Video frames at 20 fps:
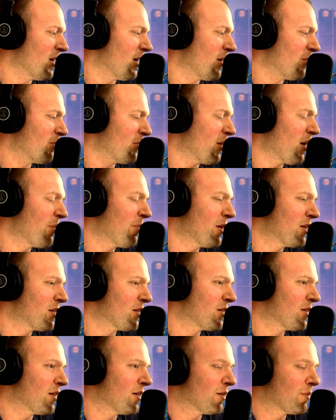I meant
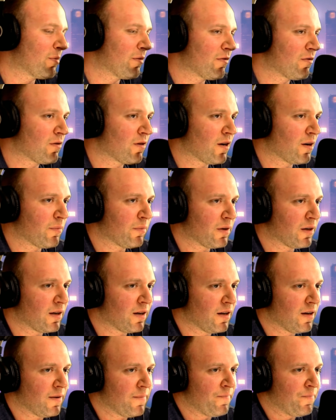to say this beforehand, but
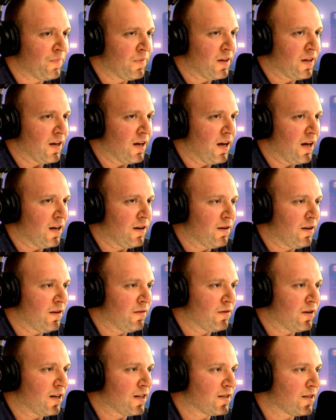
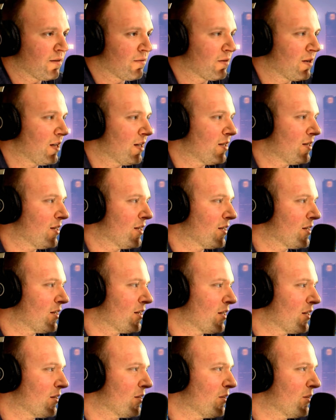if you guys have kids
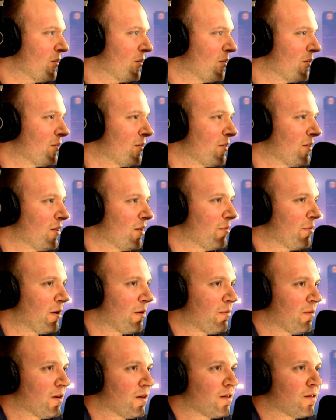listening to, you
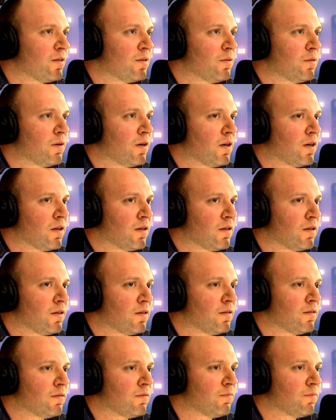might want to,
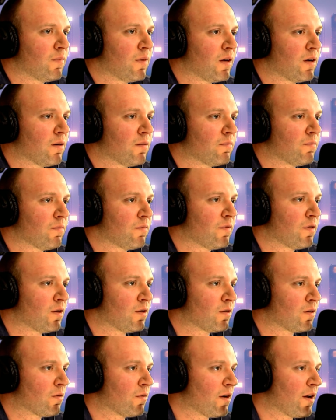
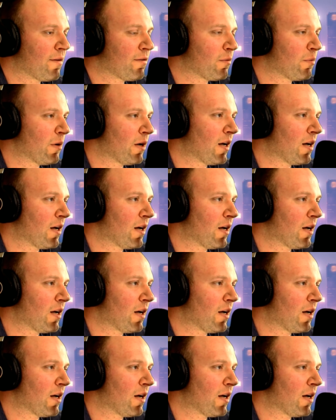filter or whatever.